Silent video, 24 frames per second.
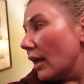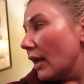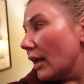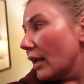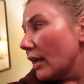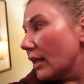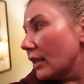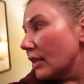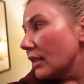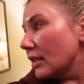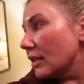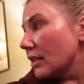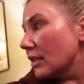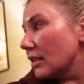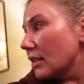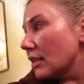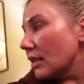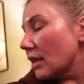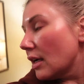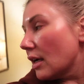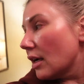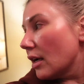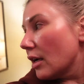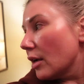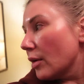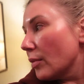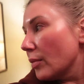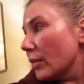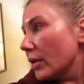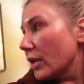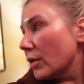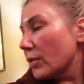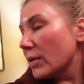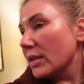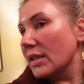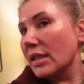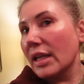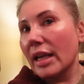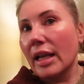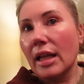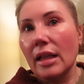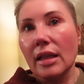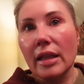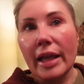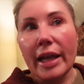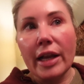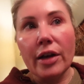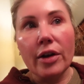and um, it was like
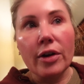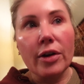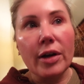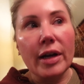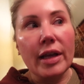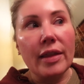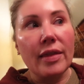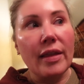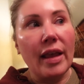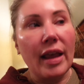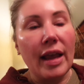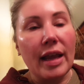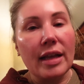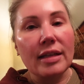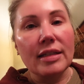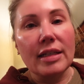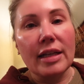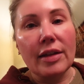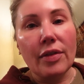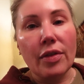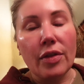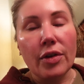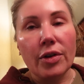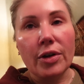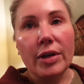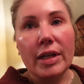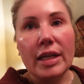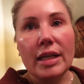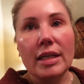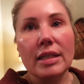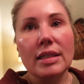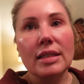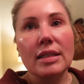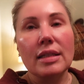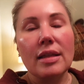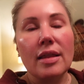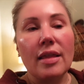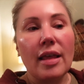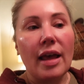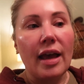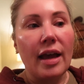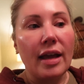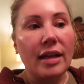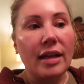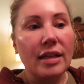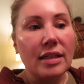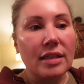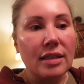later in the eighteen thirties
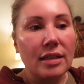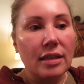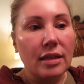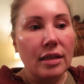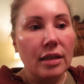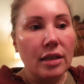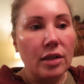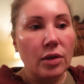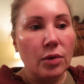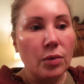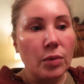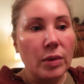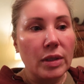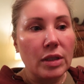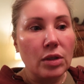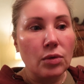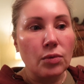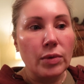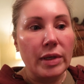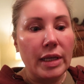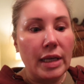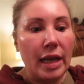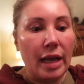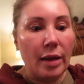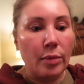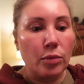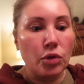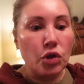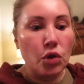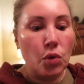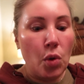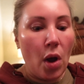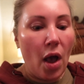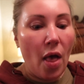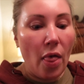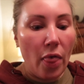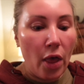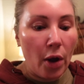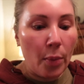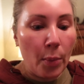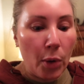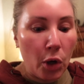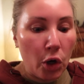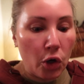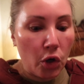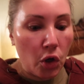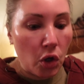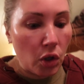that it was renamed to the
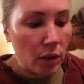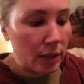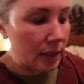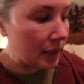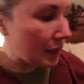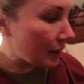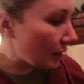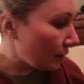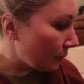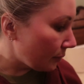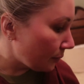Myrtles.